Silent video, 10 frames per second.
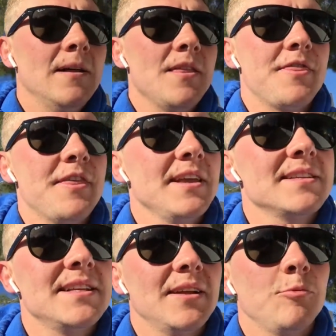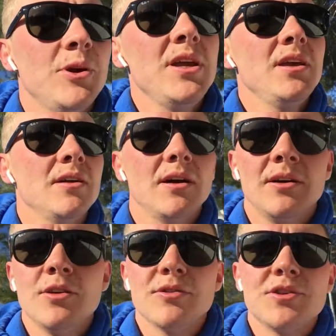the things that we,
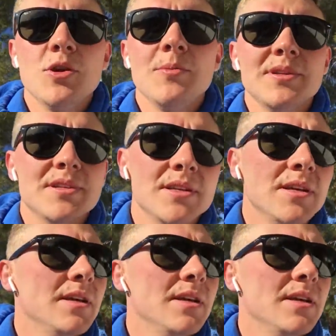you know, as humans,